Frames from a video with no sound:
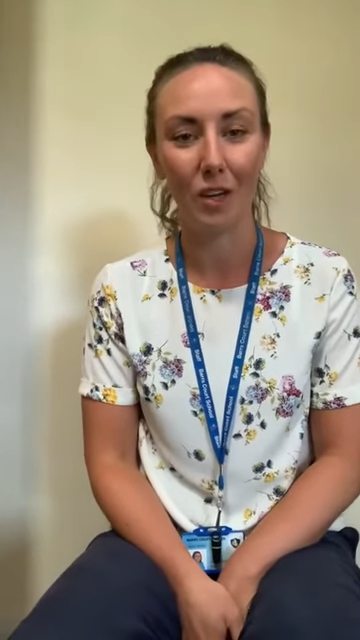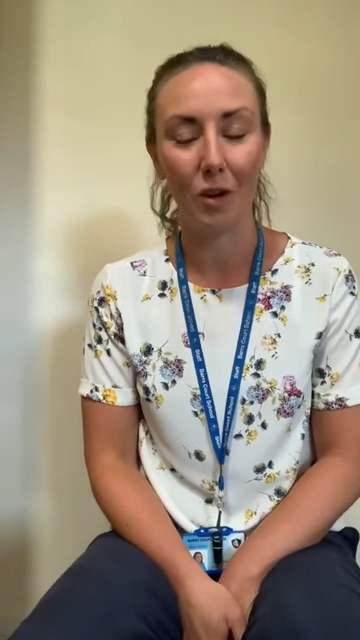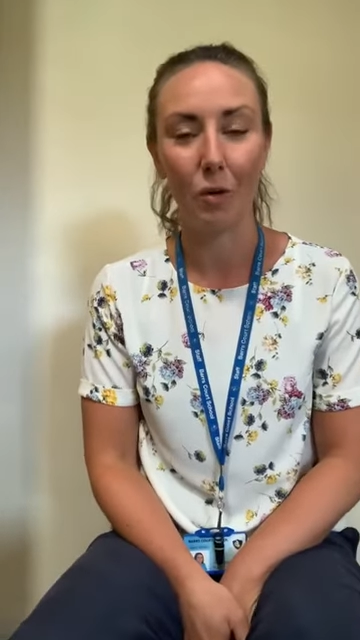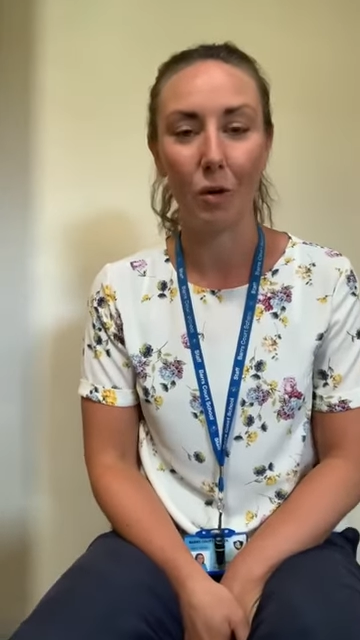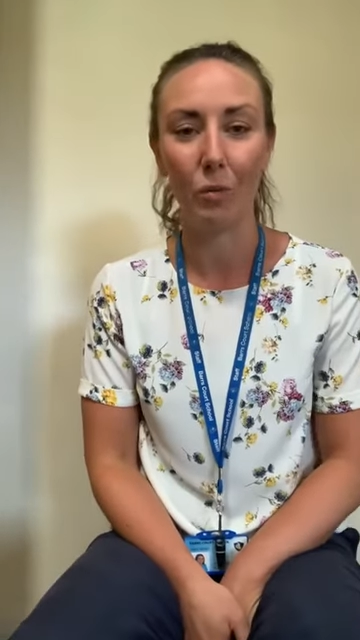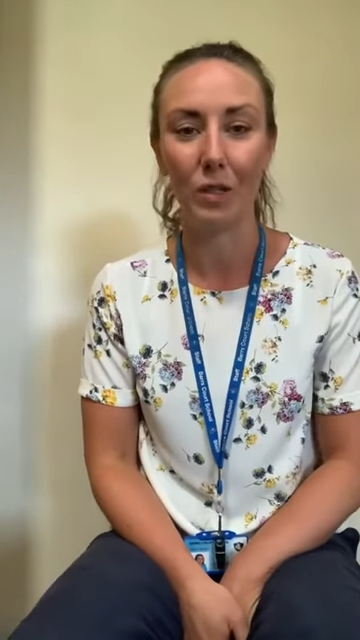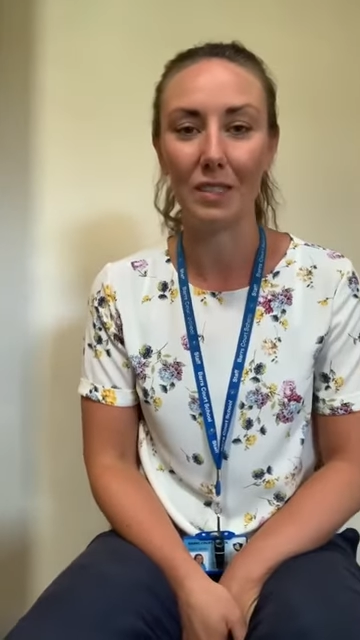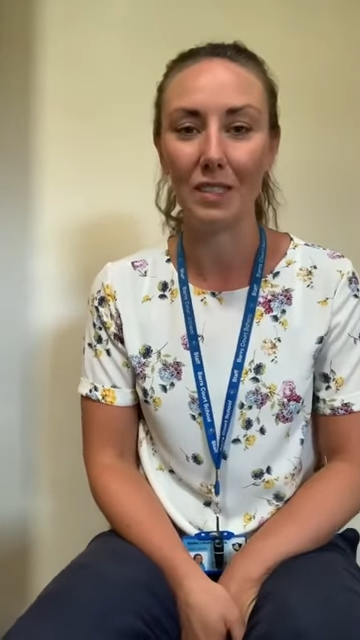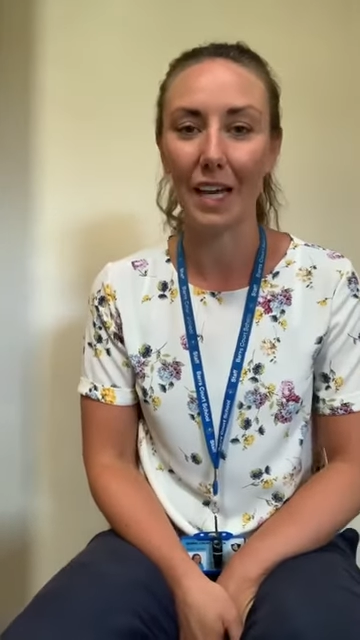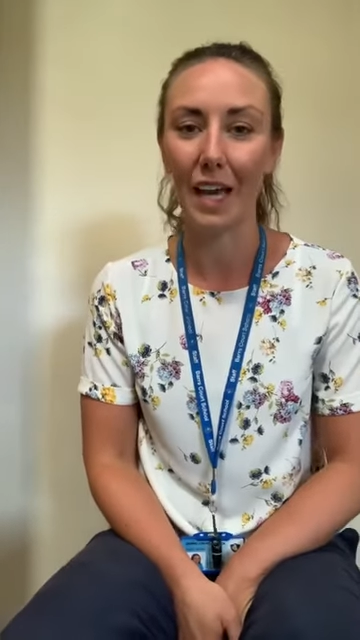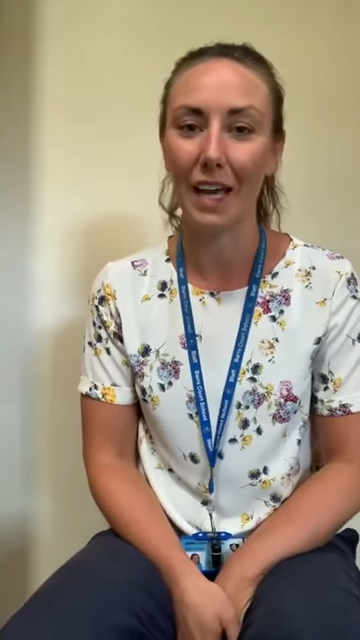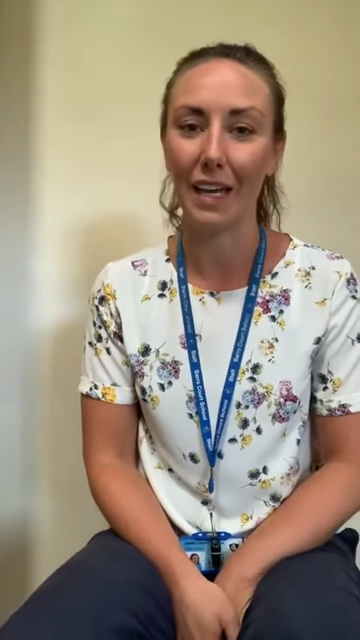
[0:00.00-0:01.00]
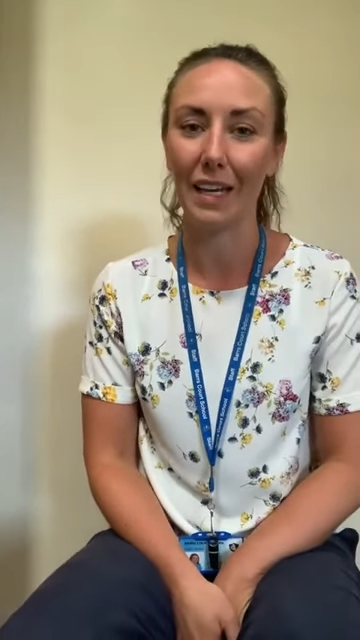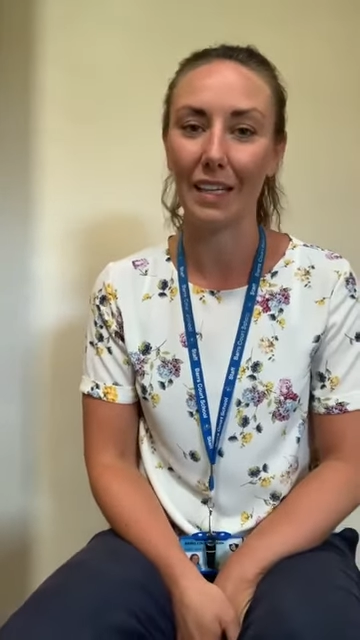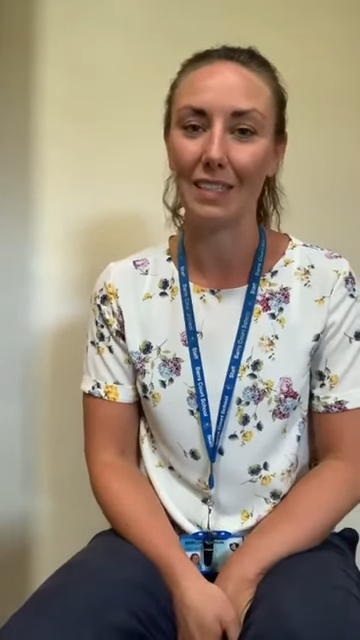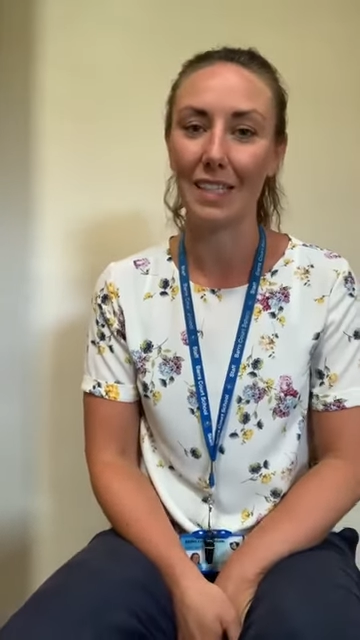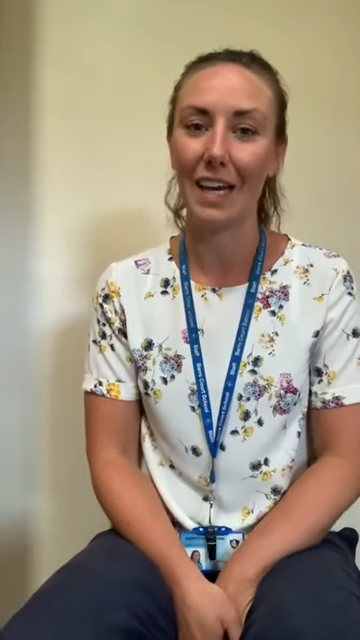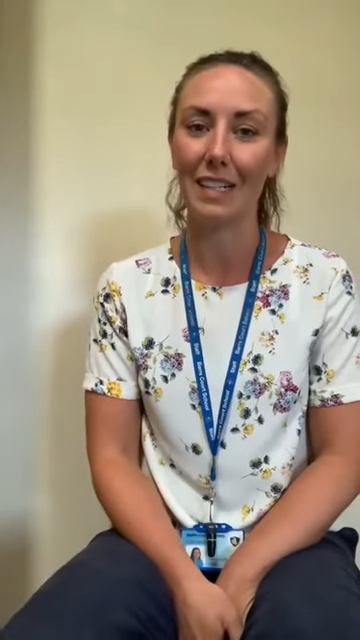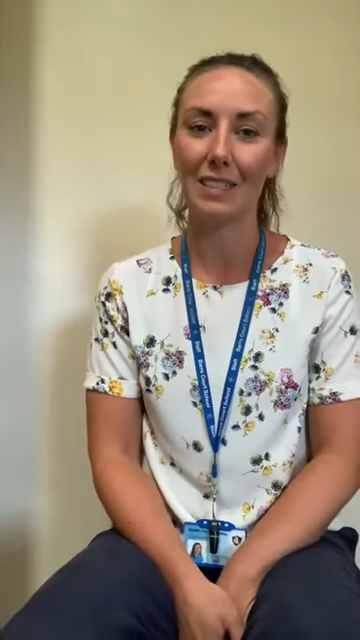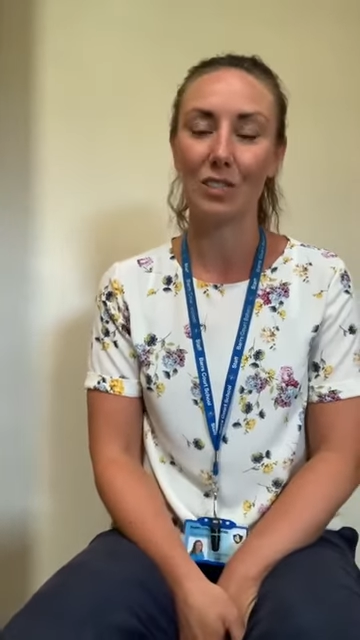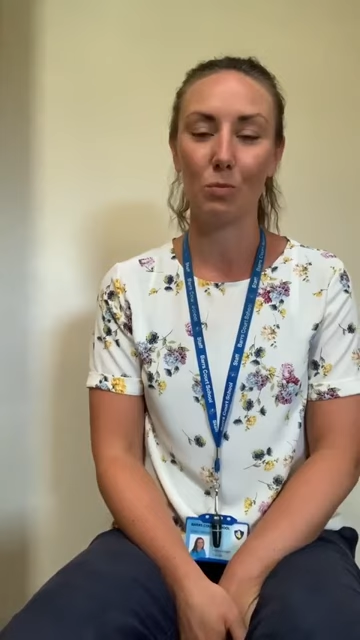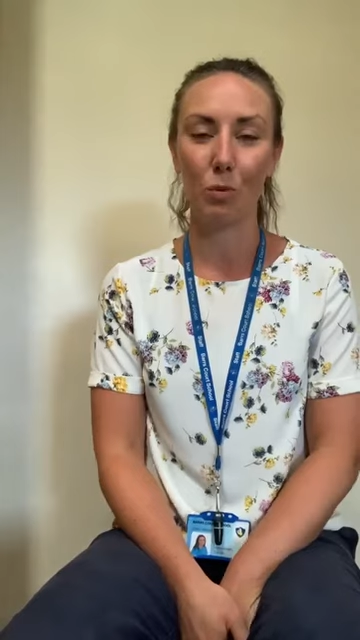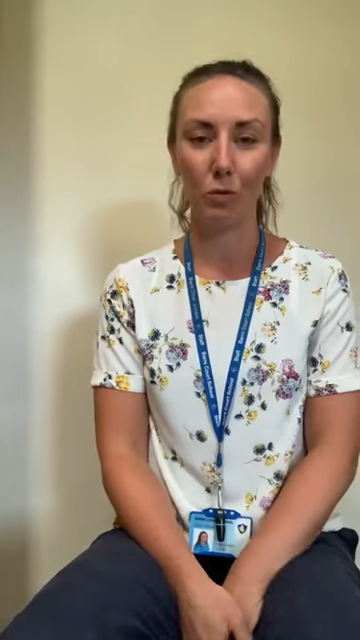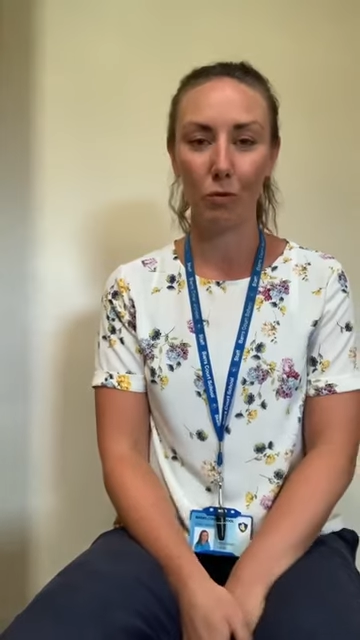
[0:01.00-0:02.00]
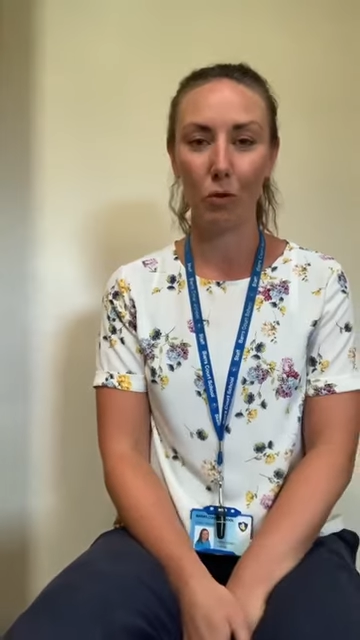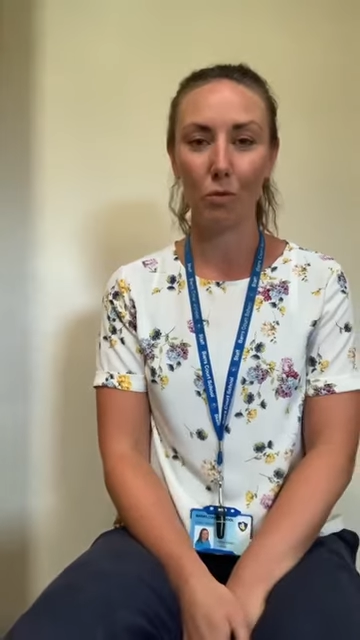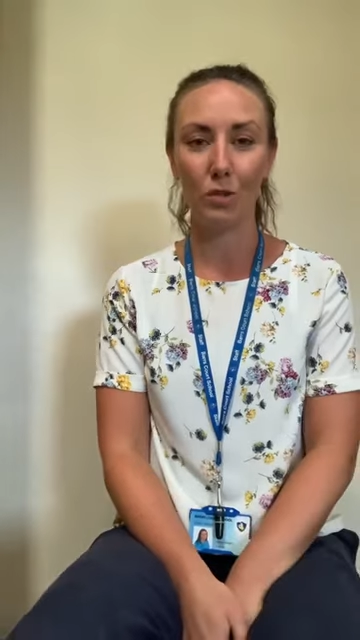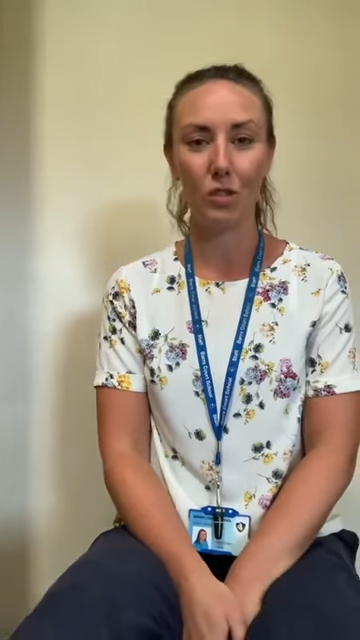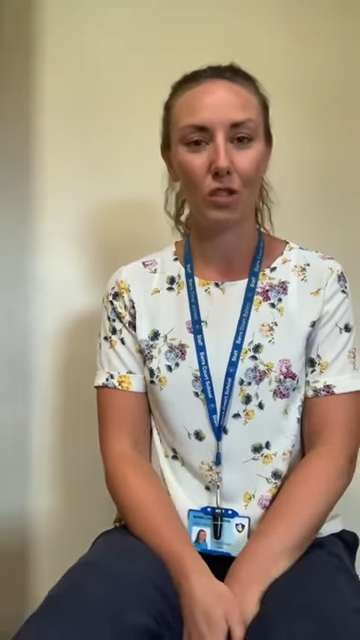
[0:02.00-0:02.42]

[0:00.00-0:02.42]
when we sang and danced and performed